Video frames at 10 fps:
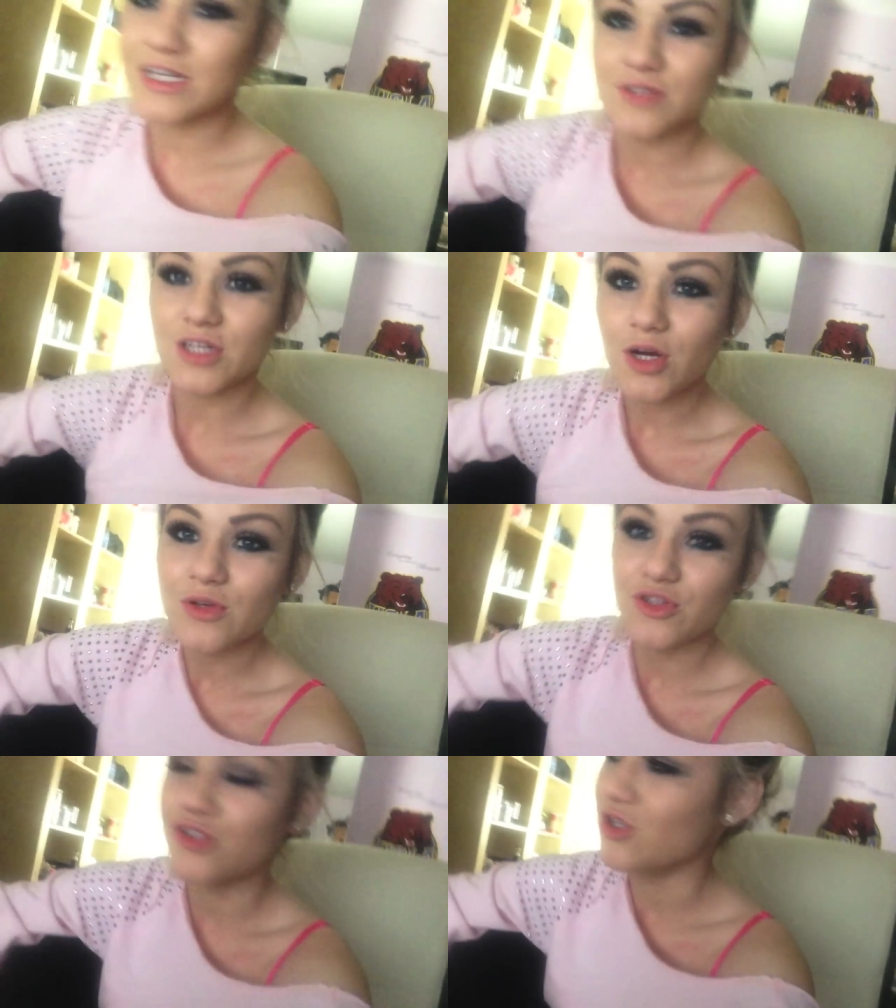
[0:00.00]
guys were like, oh, you
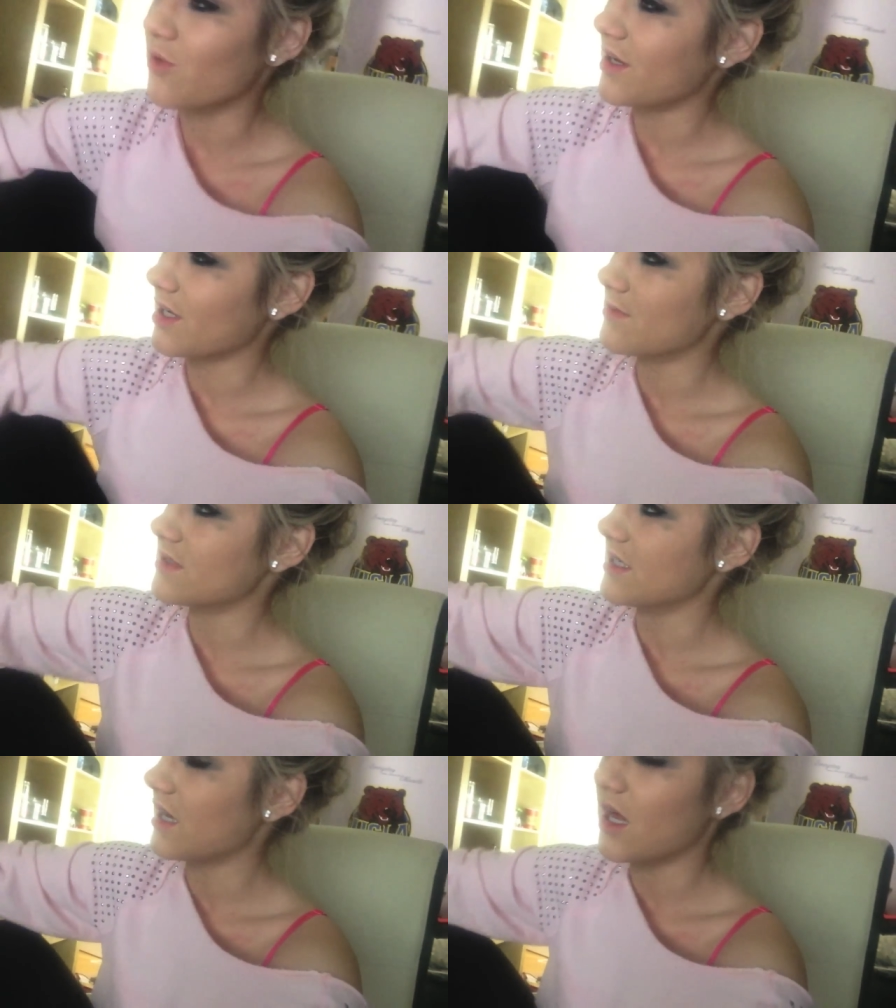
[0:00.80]
should show when it comes
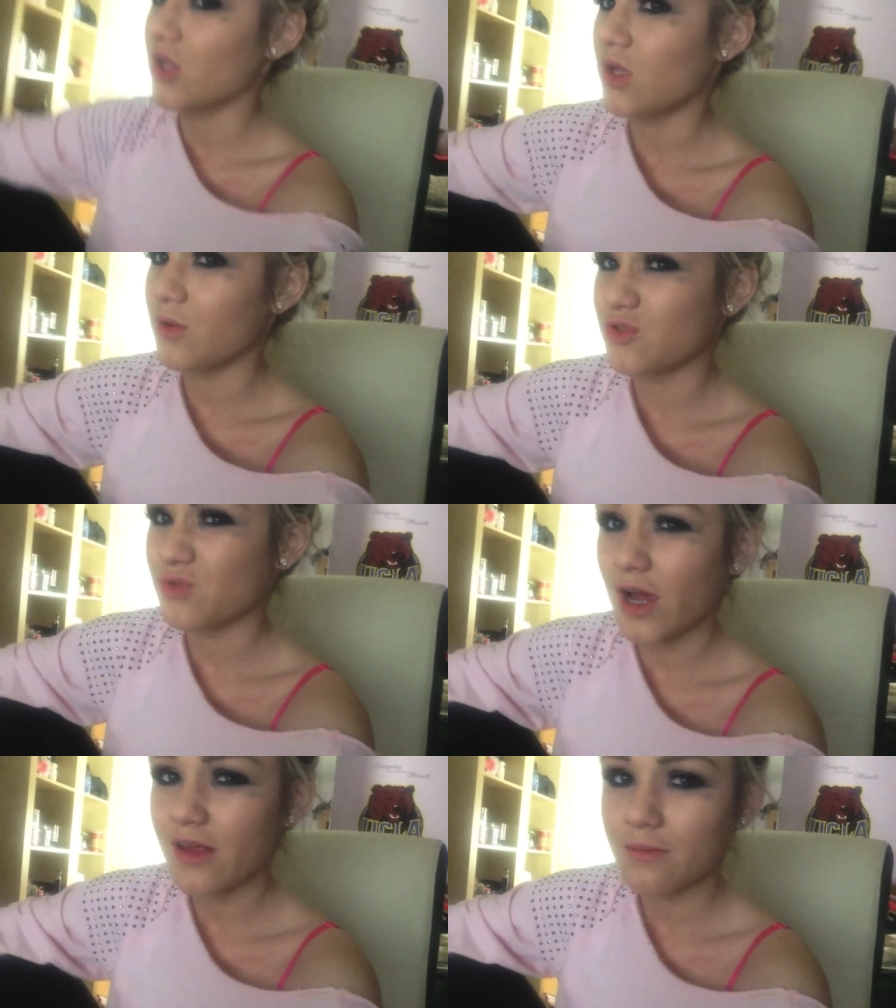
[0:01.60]
in. I'll
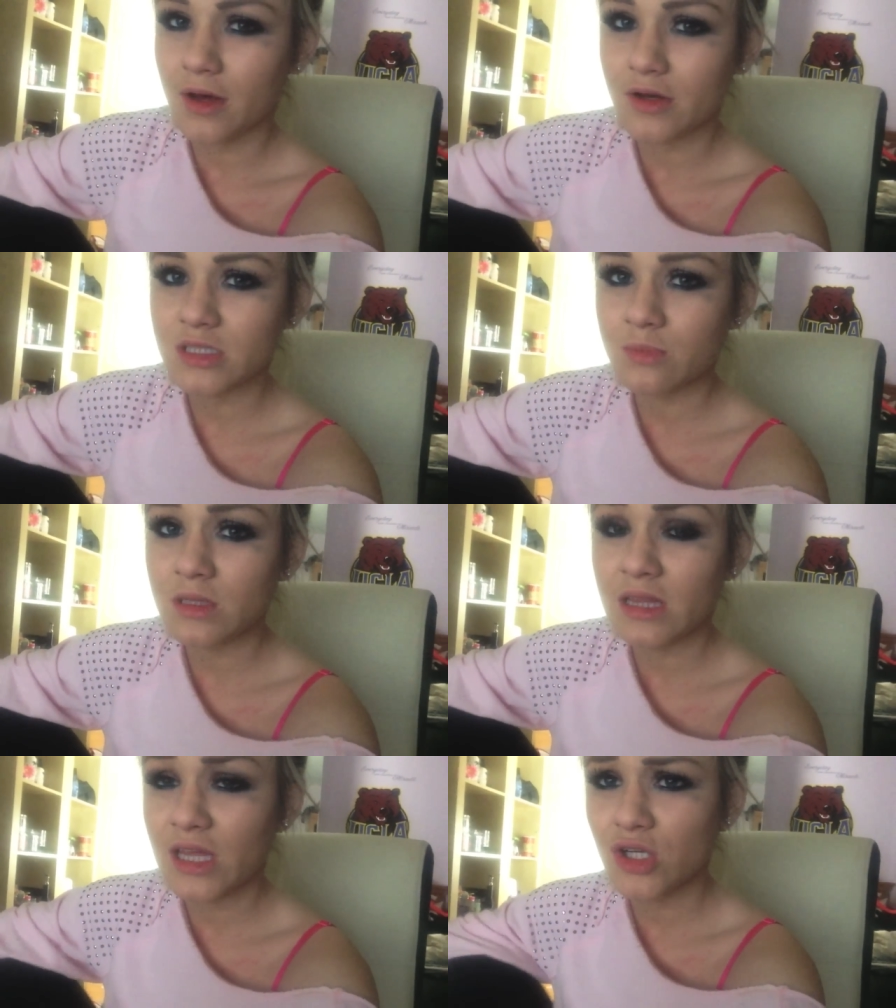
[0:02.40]
try them on or
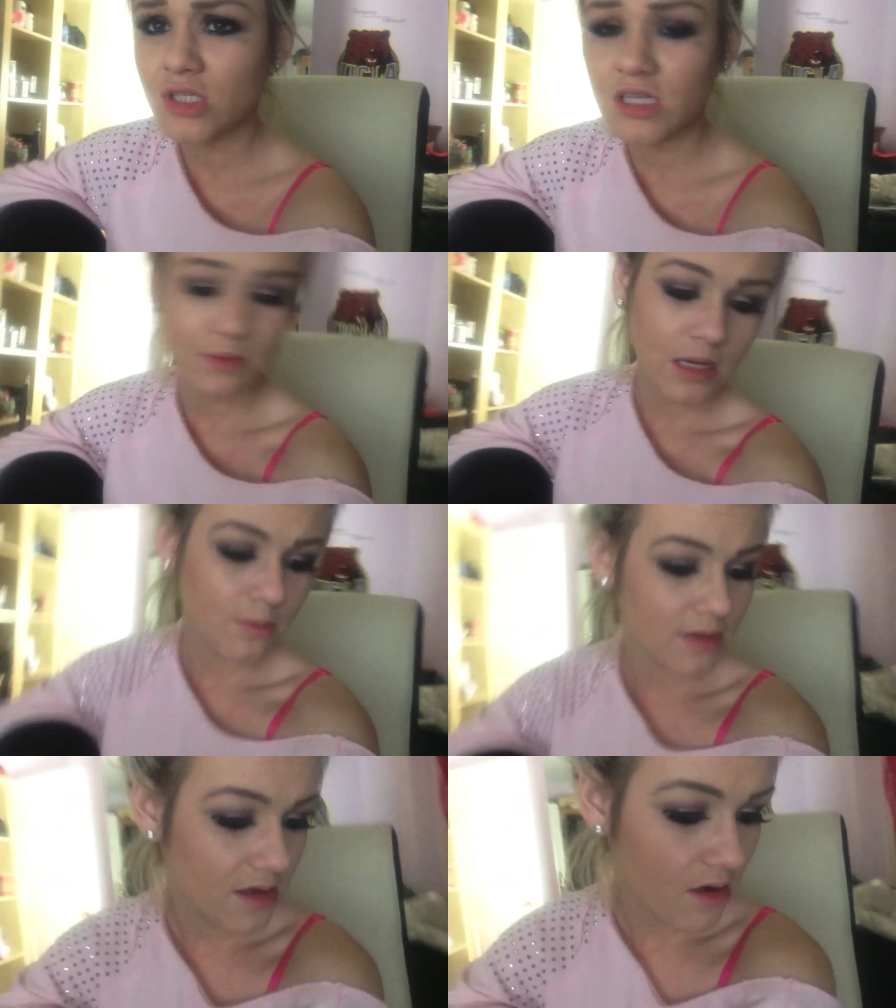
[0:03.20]
something later tonight,
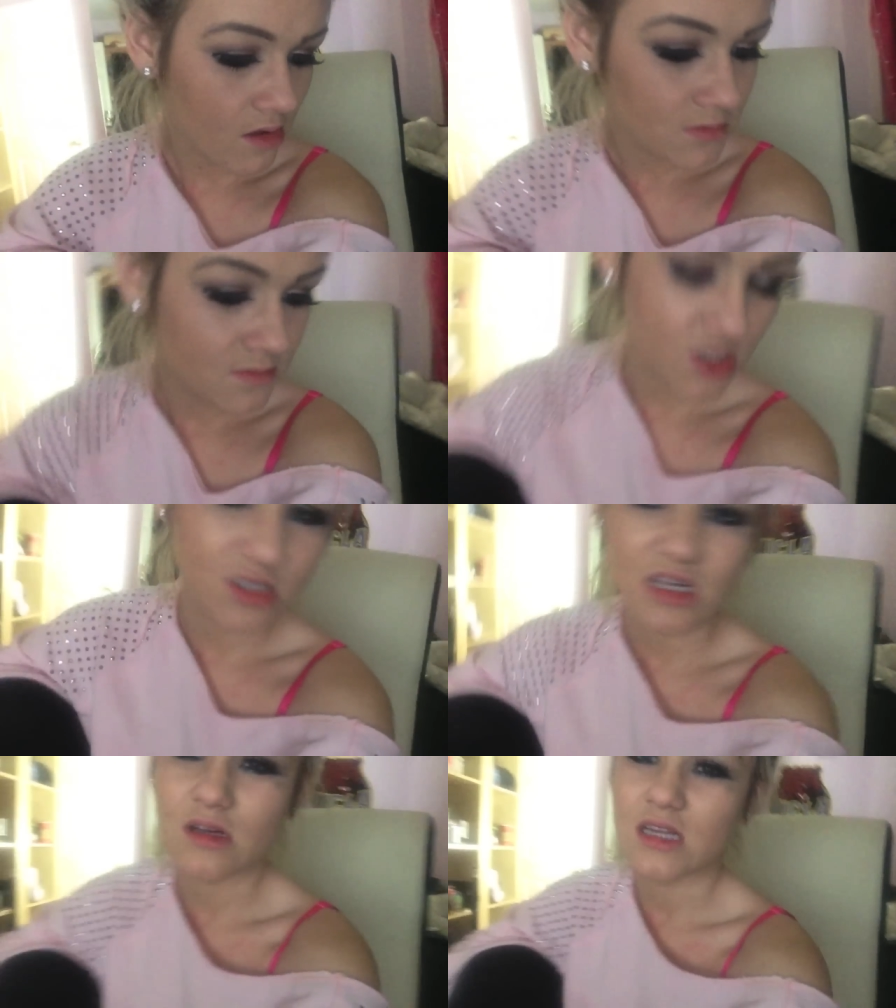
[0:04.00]
probably.
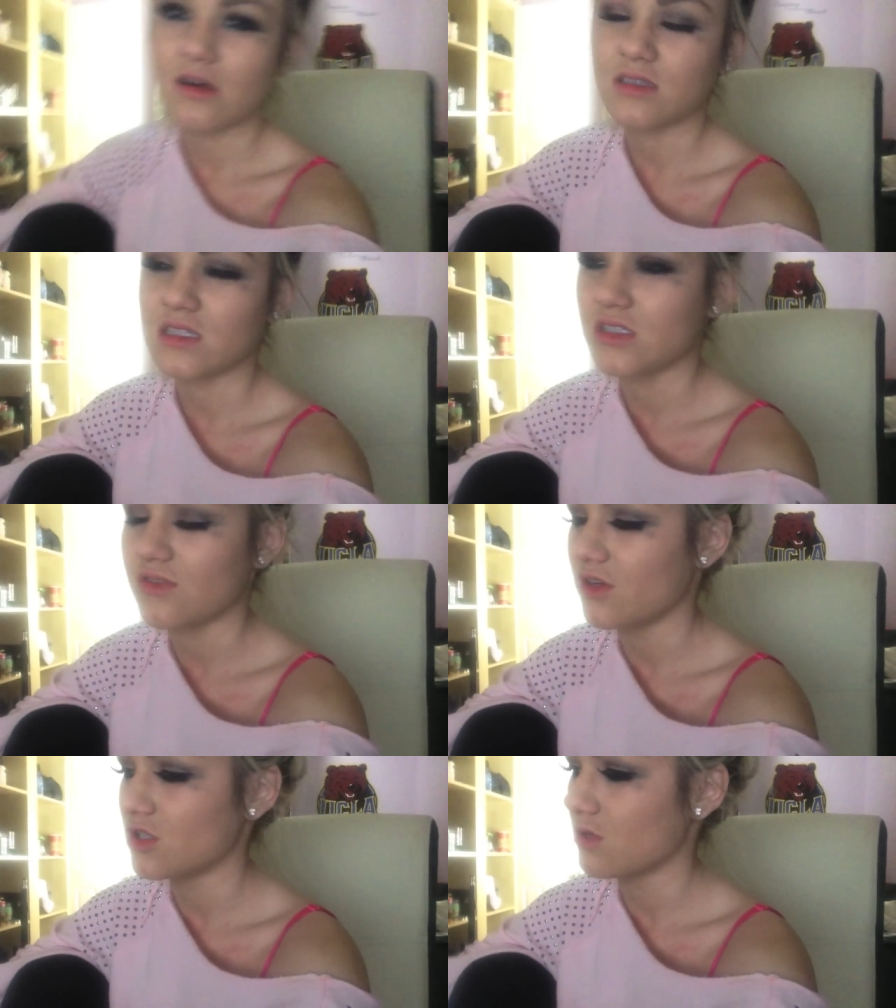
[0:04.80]
Just not right now because I need to
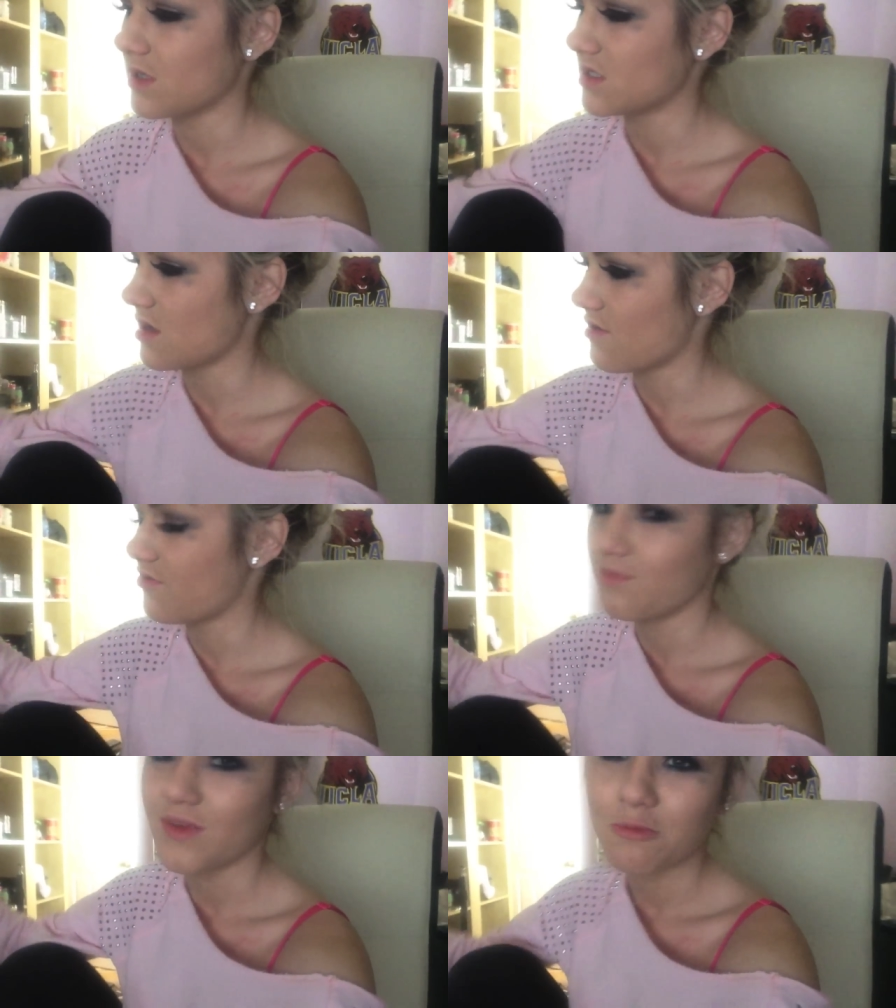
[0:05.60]
finish all my stuff.
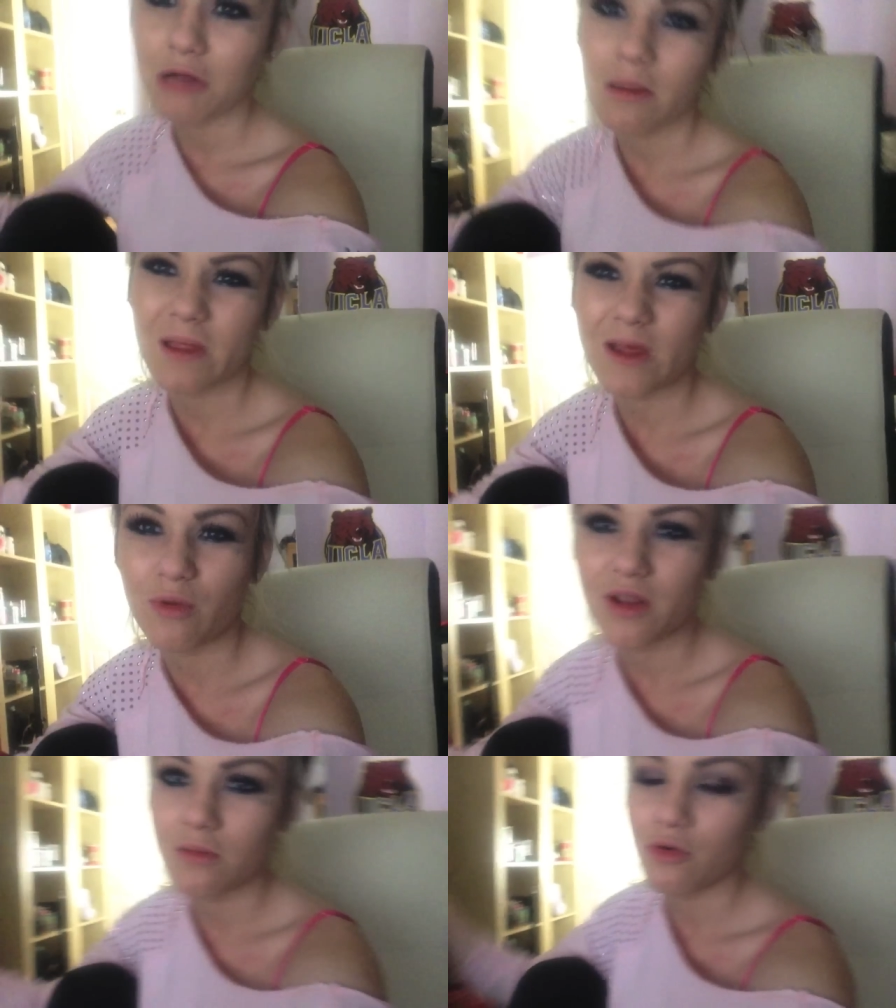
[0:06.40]
Probably at like
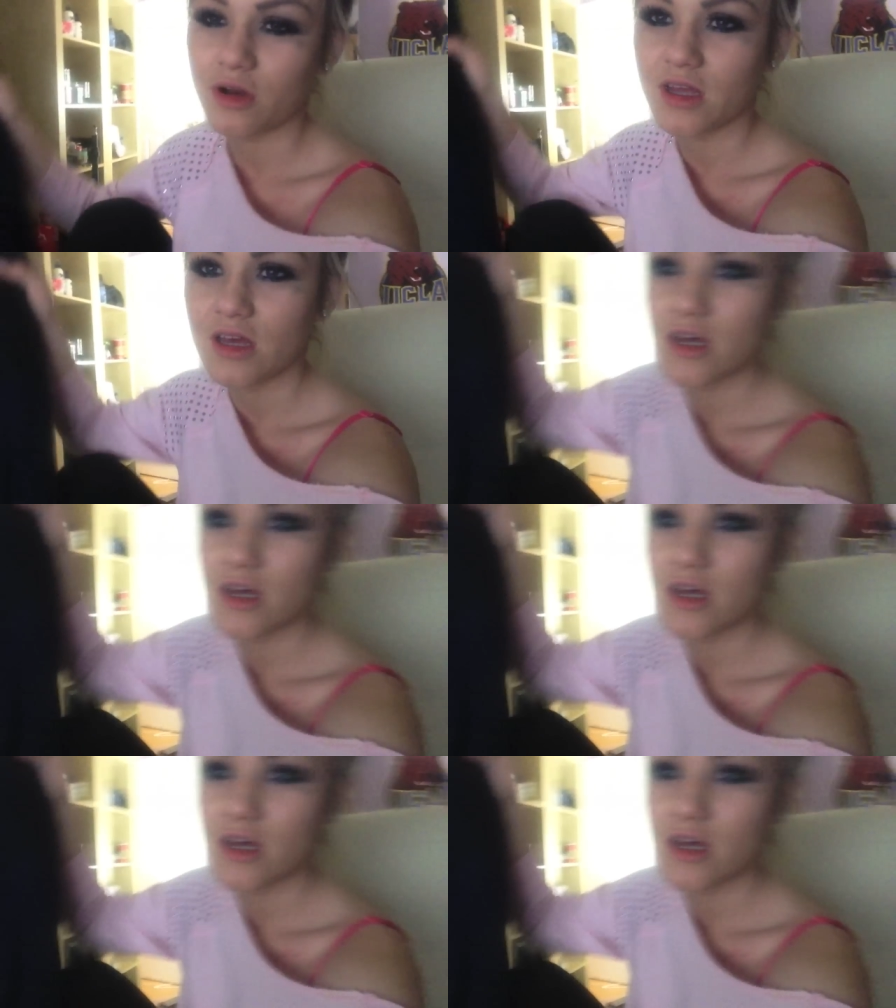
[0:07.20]
1 in the morning.